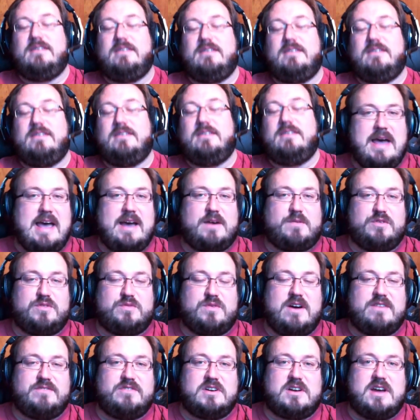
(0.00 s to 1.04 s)
Feedback with
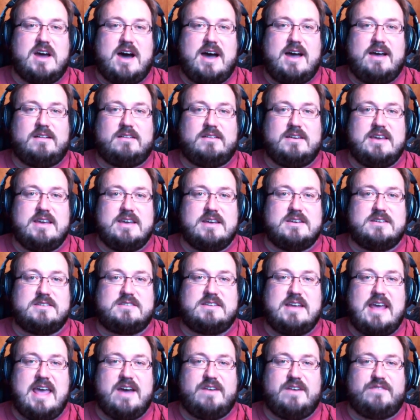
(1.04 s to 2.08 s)
Reverend Kyle
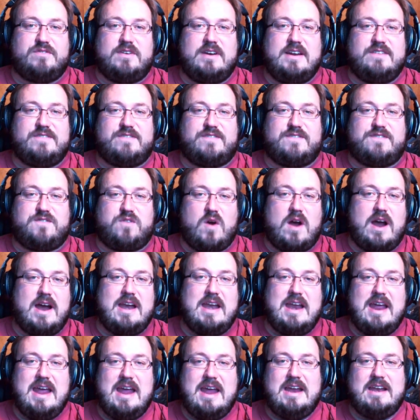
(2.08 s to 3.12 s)
is every
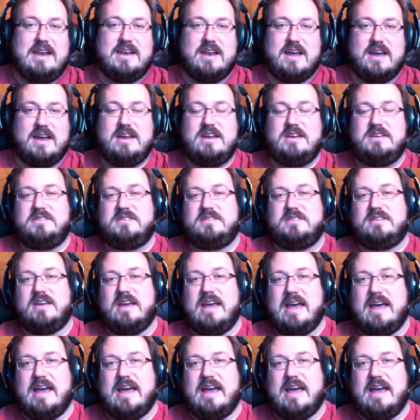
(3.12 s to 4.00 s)
Friday night